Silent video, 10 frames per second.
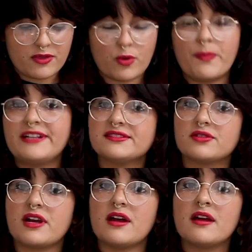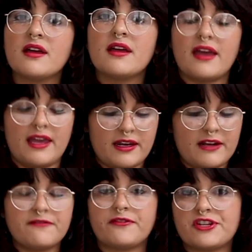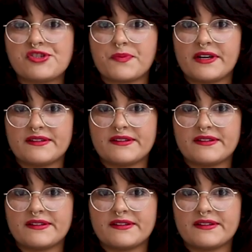2 personas en el French Press.